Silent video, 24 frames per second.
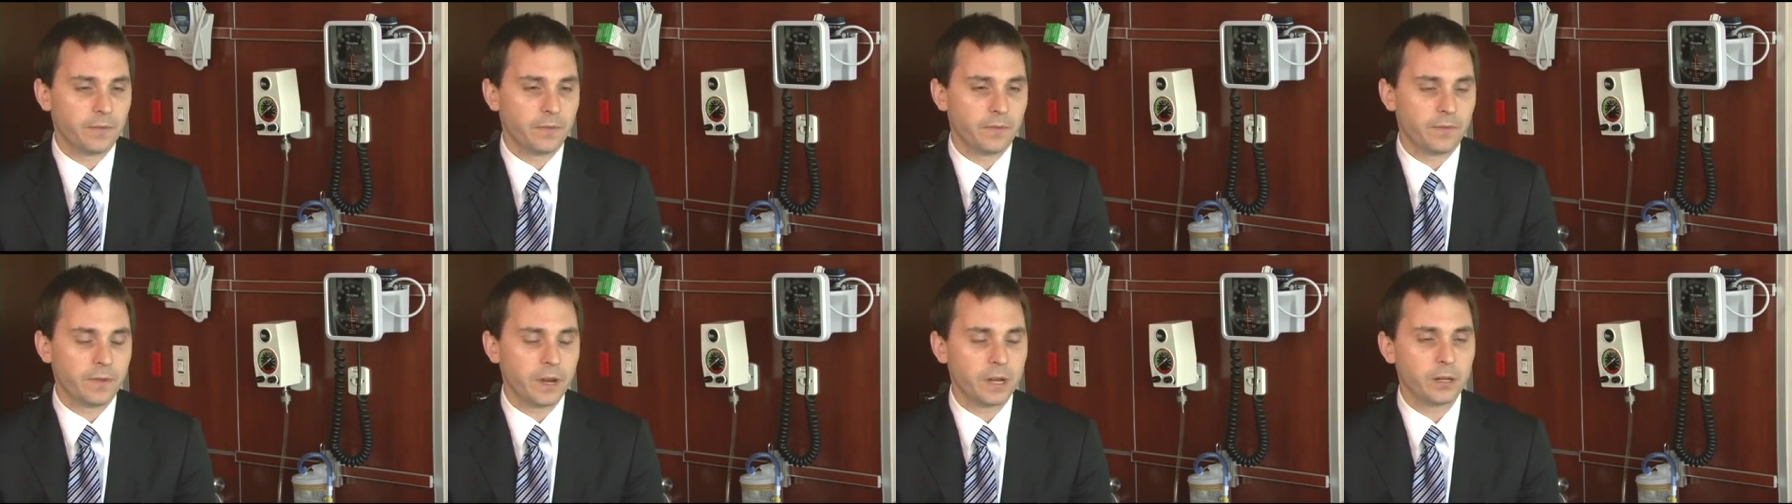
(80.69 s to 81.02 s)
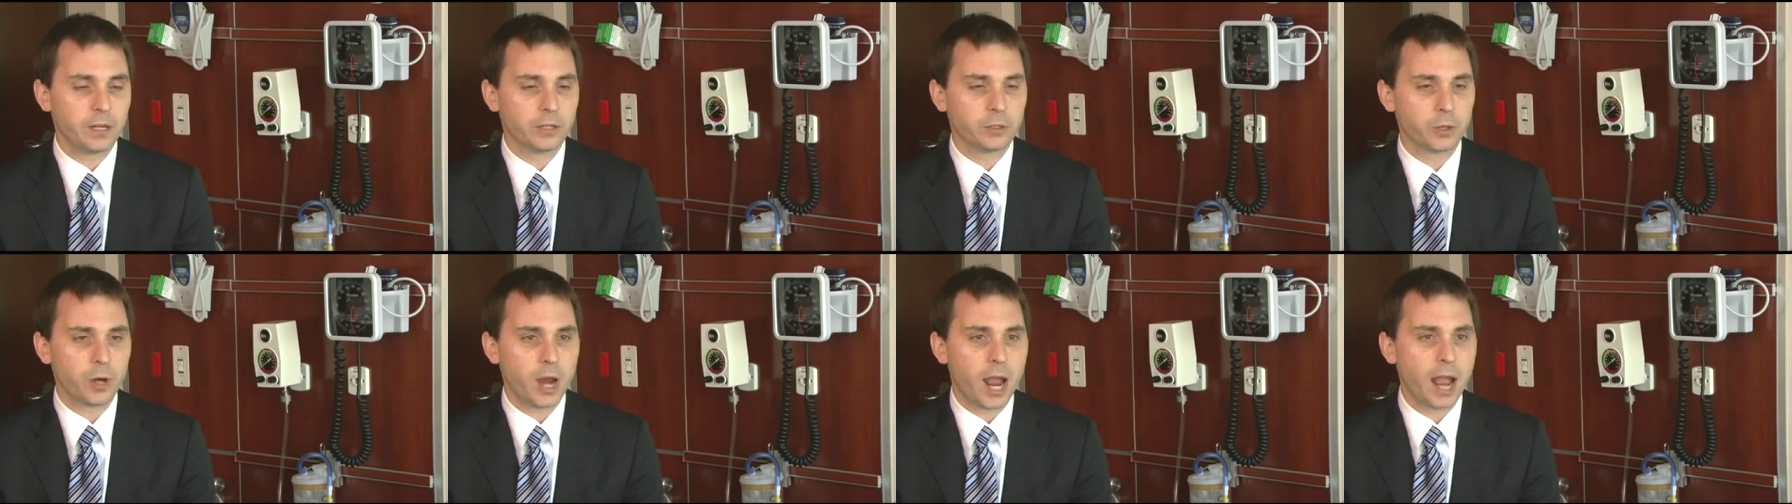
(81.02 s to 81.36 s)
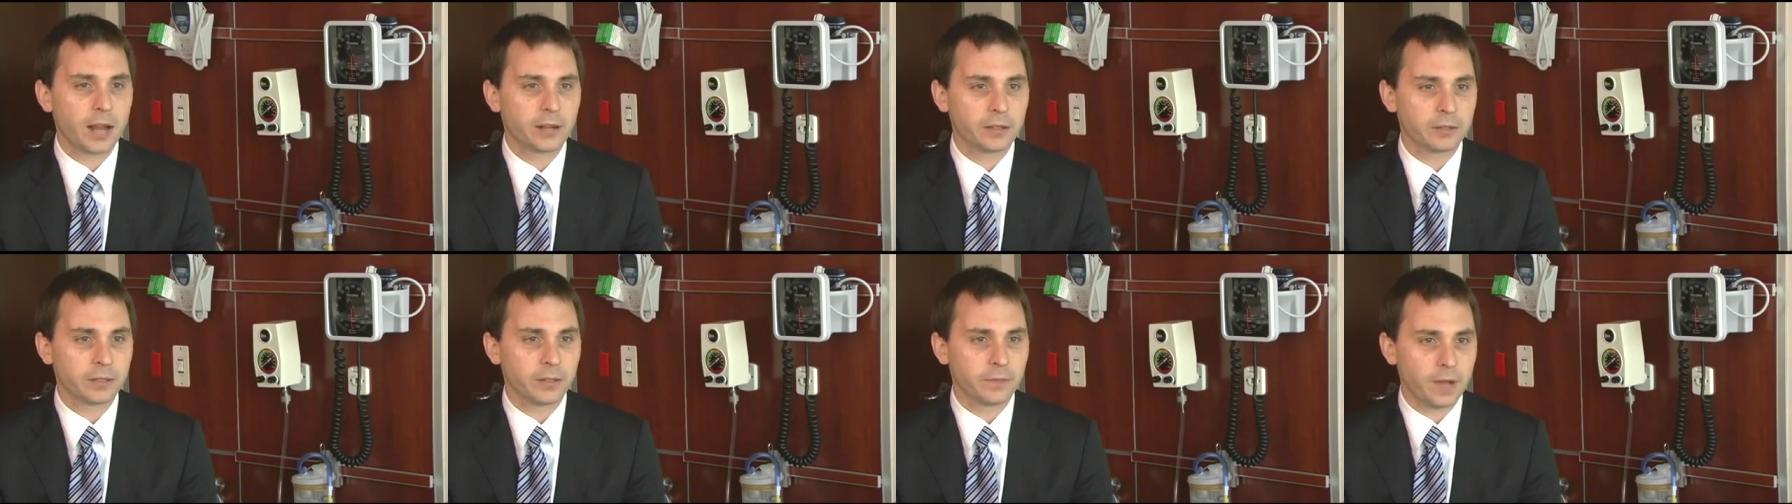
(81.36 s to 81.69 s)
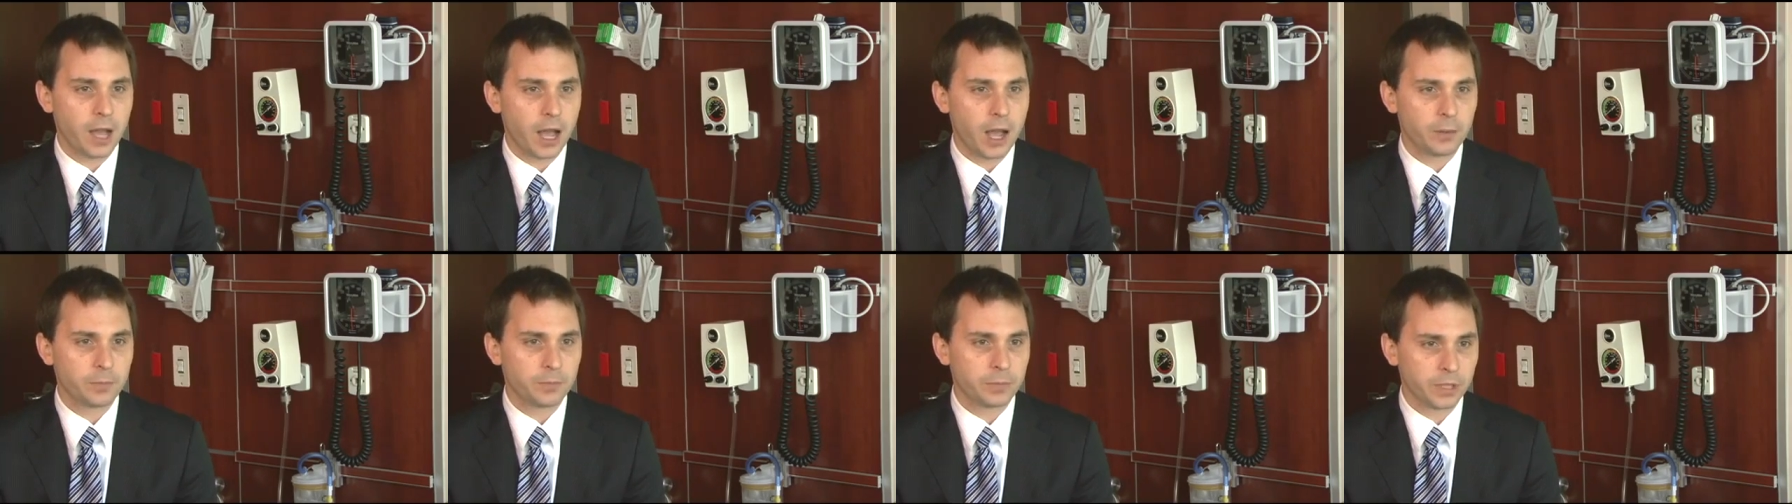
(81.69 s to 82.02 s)
very attractive
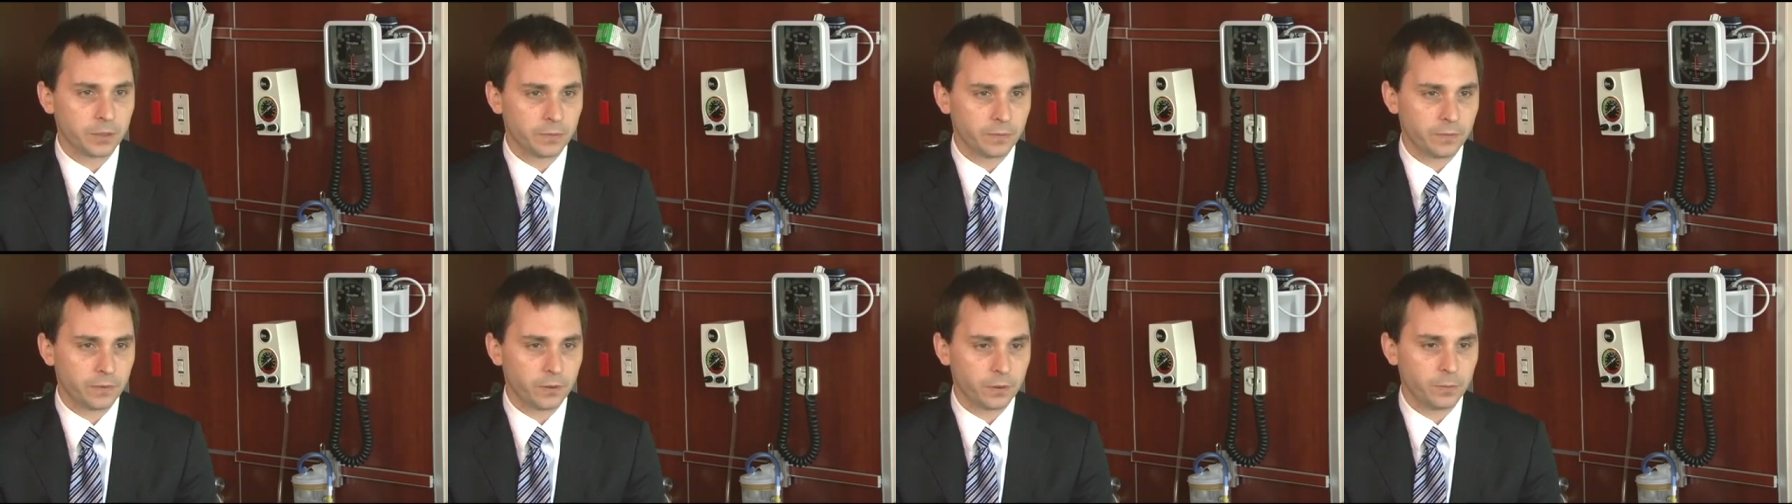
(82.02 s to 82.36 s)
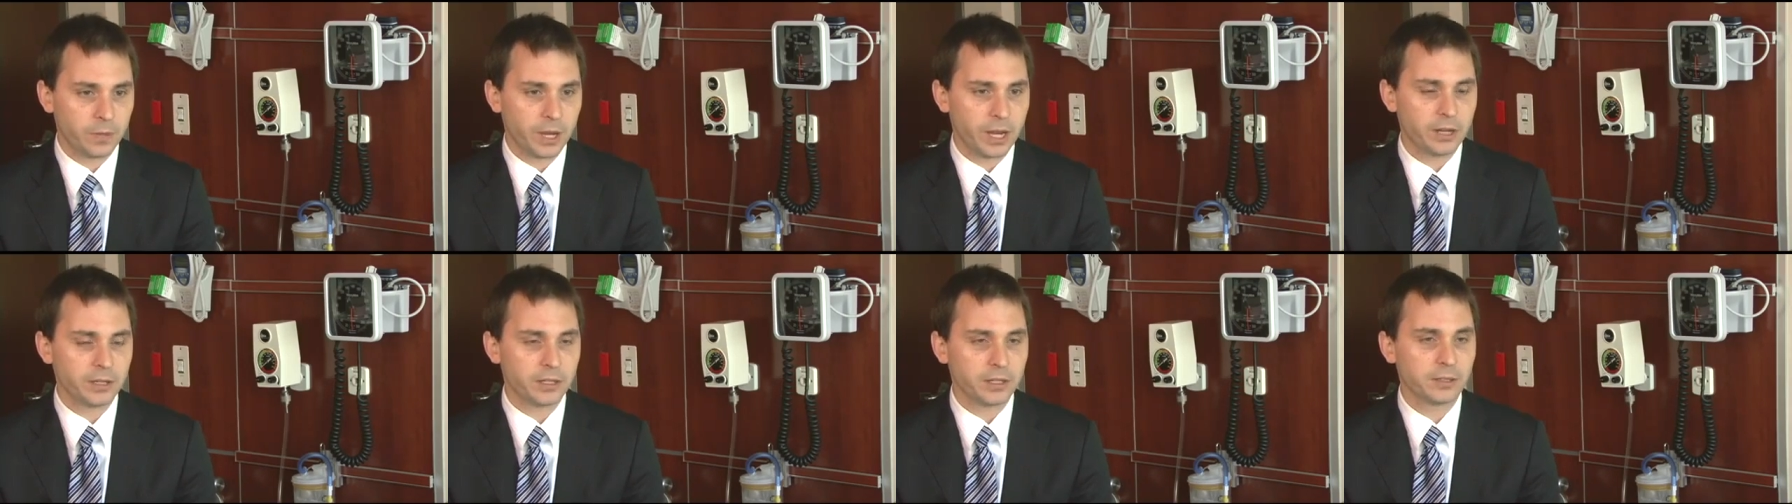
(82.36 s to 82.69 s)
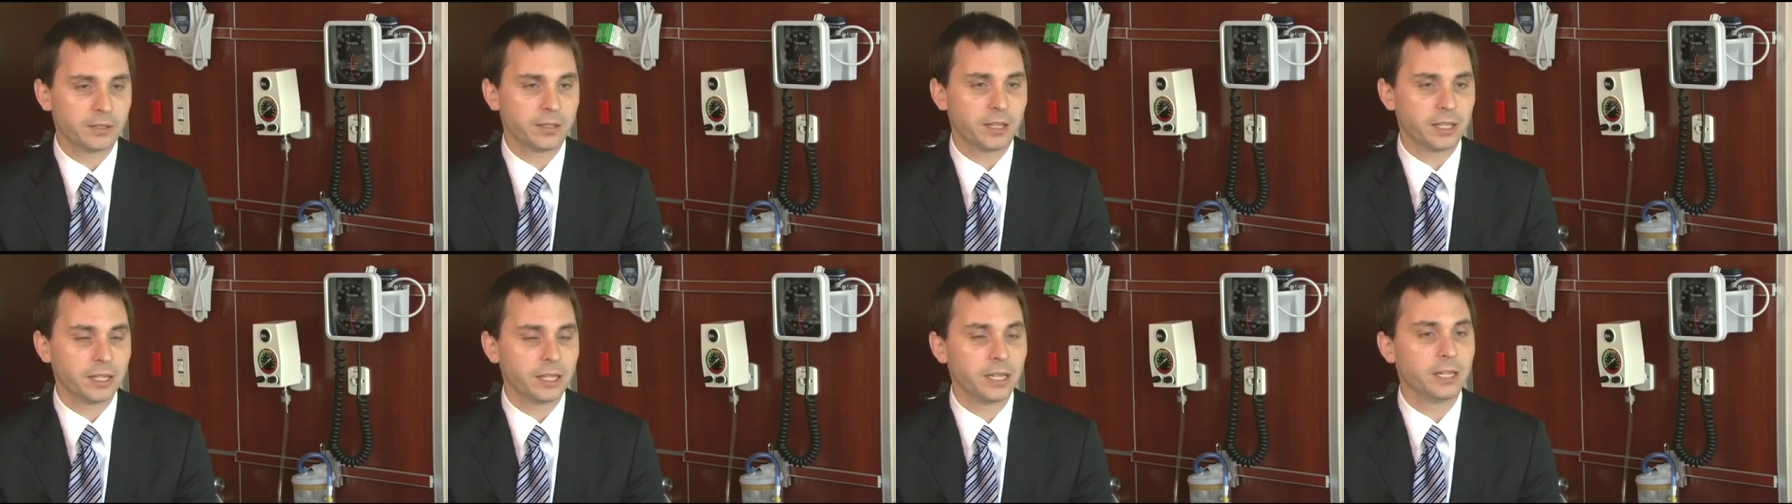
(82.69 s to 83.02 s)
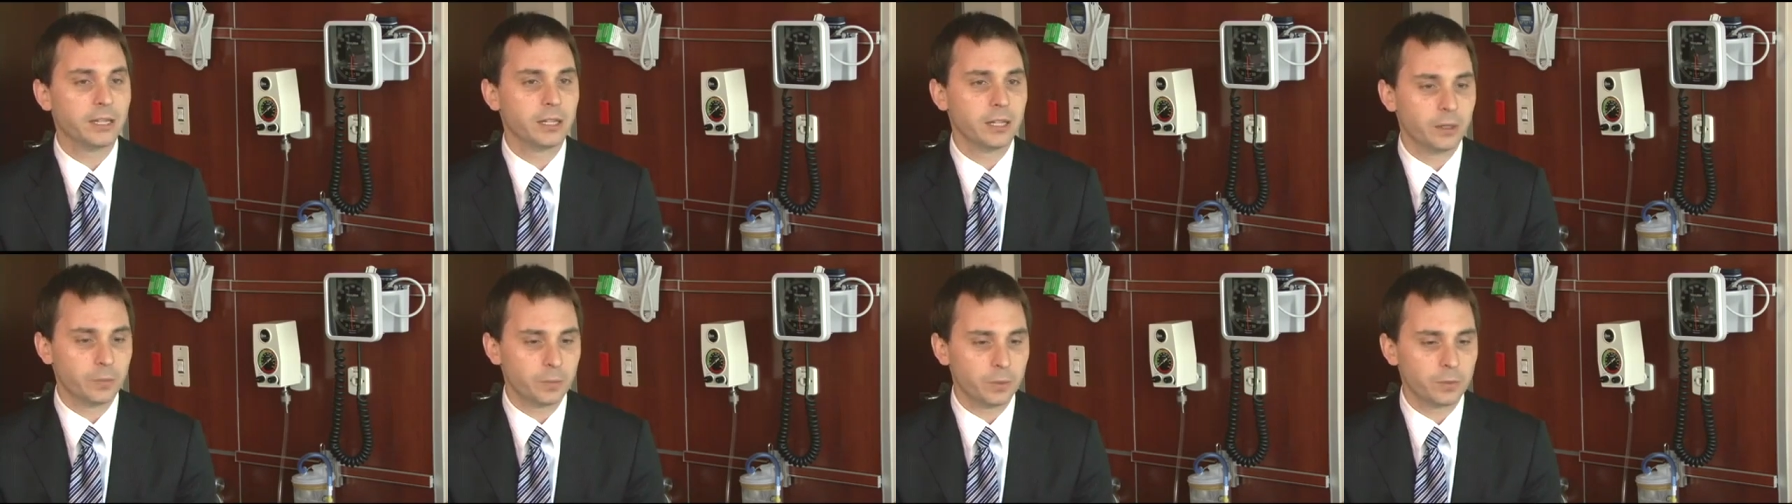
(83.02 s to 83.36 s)
option for patients that
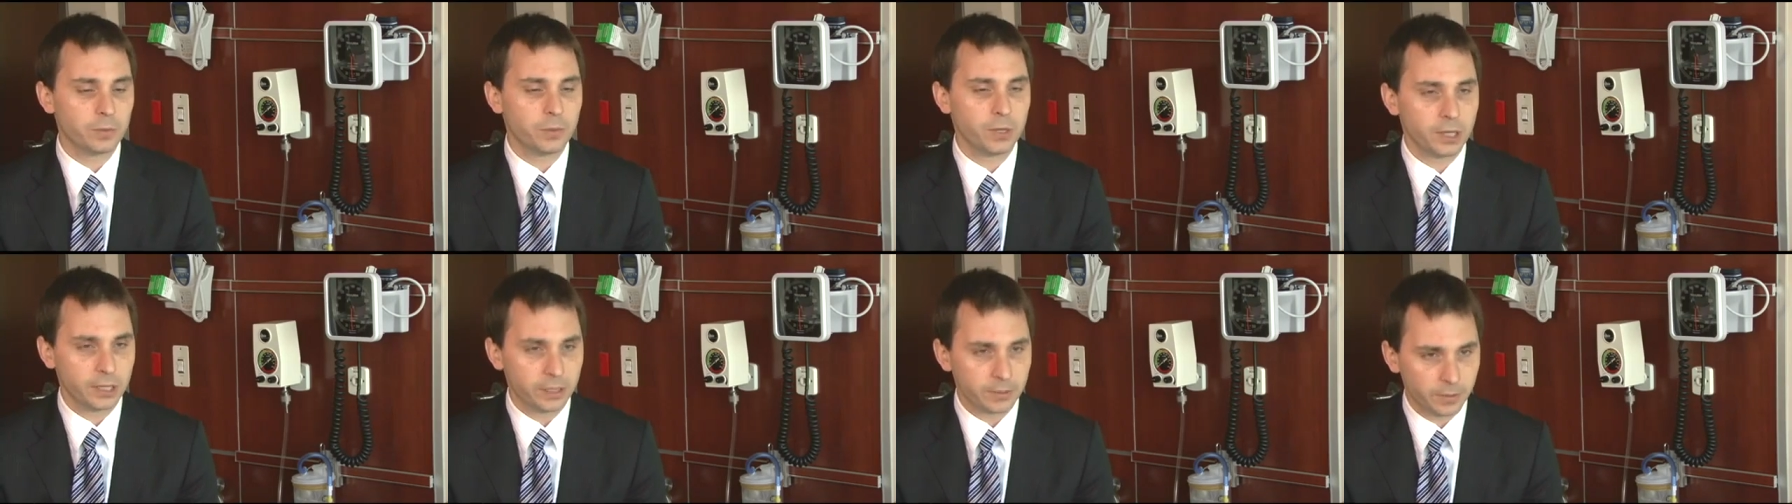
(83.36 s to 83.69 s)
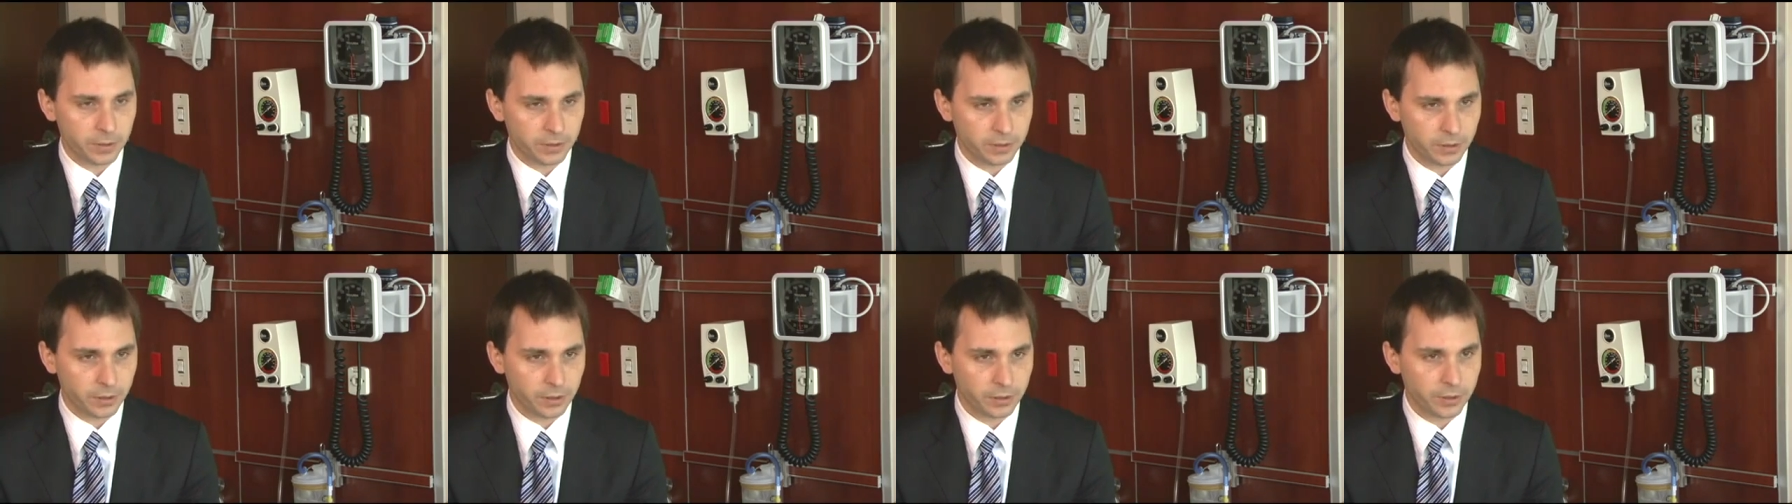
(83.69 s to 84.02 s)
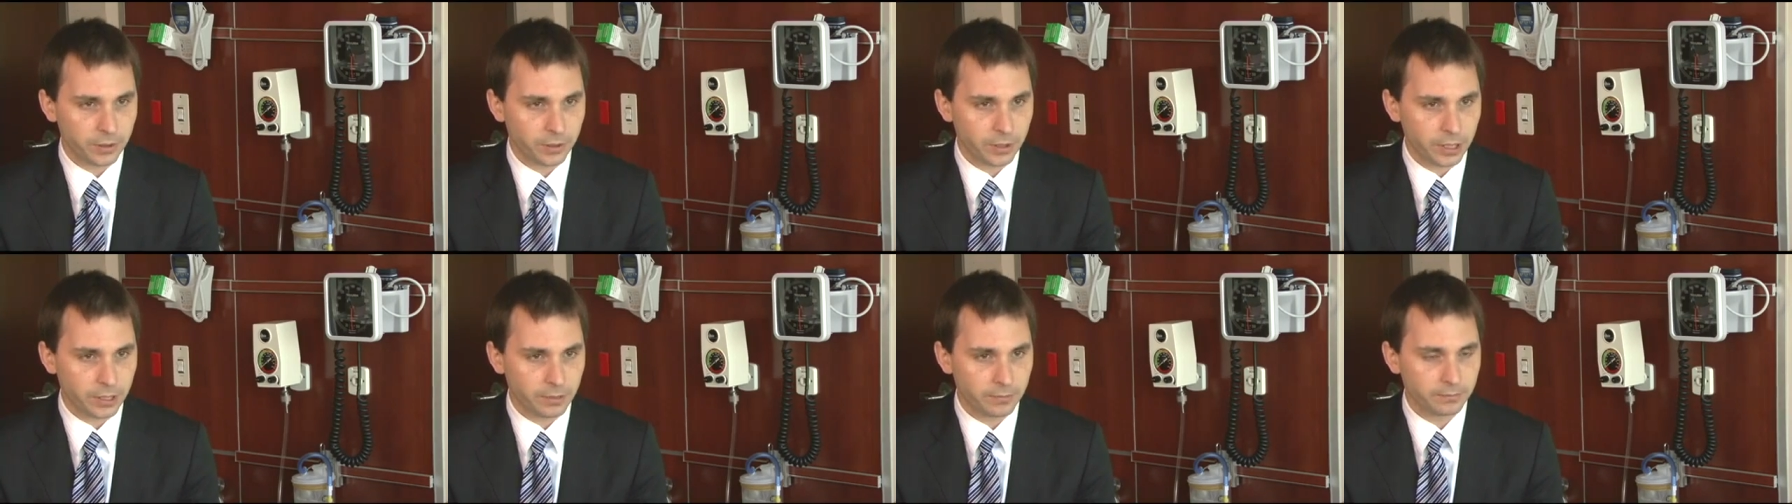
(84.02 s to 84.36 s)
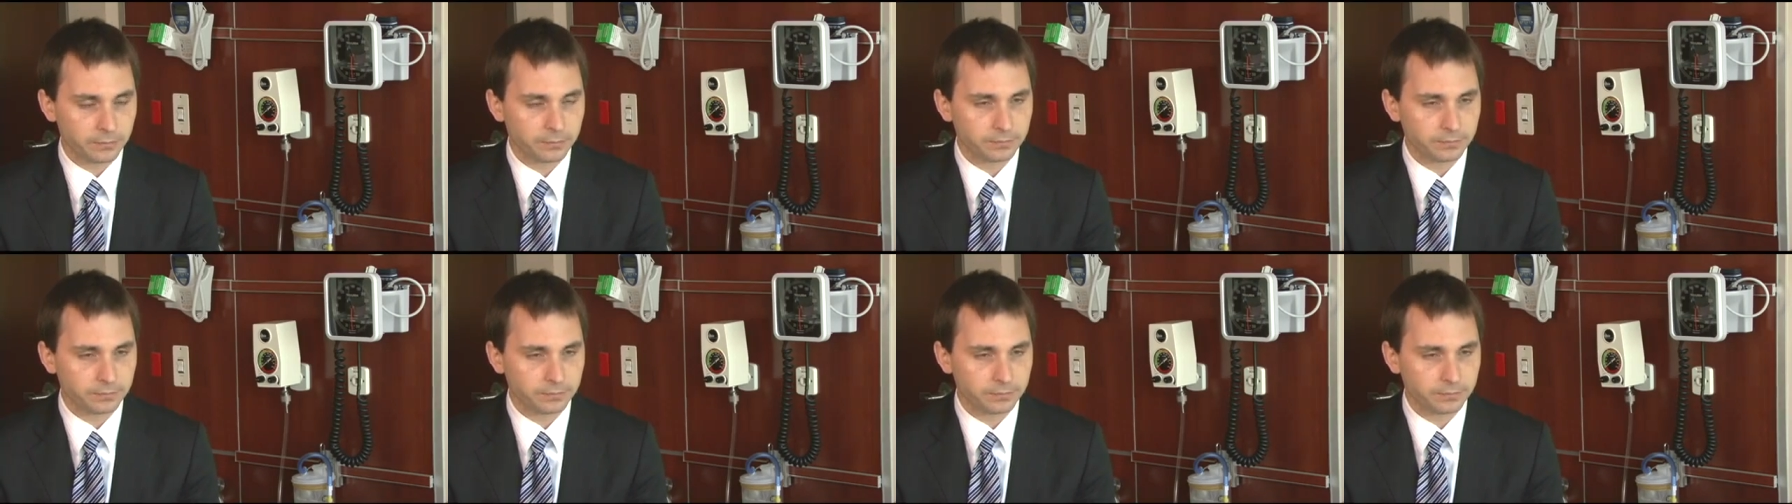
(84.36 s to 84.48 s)
need hip replacement surgery.